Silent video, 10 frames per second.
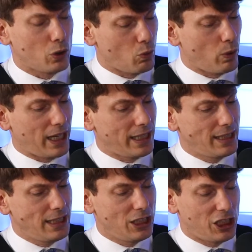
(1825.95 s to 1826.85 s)
So what I
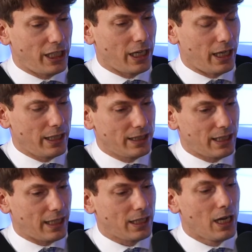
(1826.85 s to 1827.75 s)
see in GenAI is
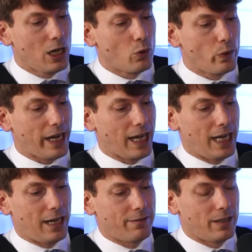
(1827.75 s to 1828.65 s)
that we
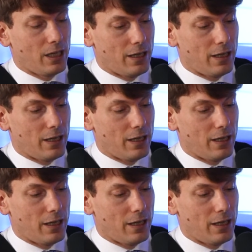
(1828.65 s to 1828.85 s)
have